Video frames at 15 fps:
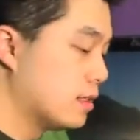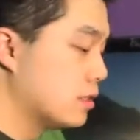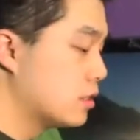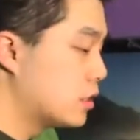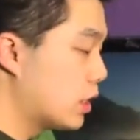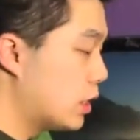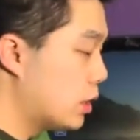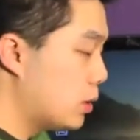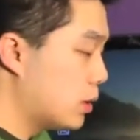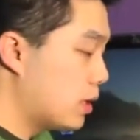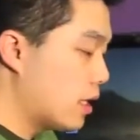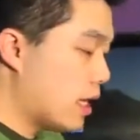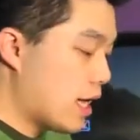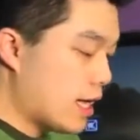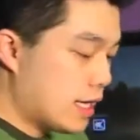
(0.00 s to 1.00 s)
So,
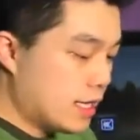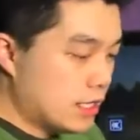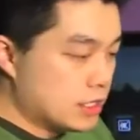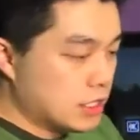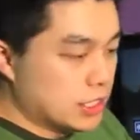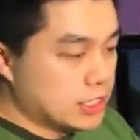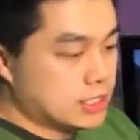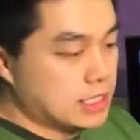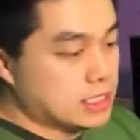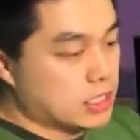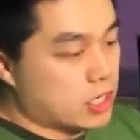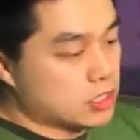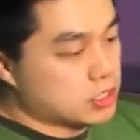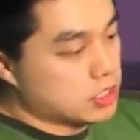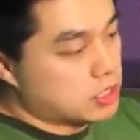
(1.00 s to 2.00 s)
you notice these are
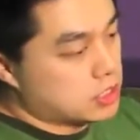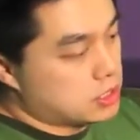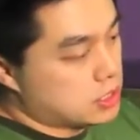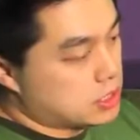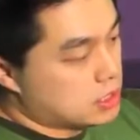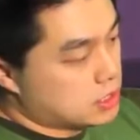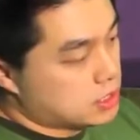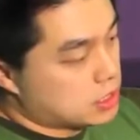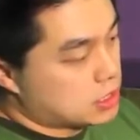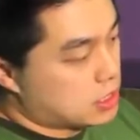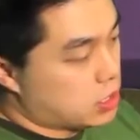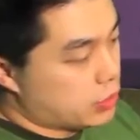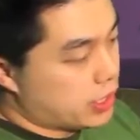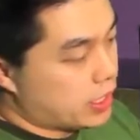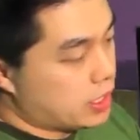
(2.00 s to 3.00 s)
also color
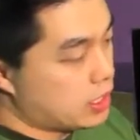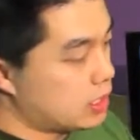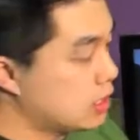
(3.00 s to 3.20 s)
coded.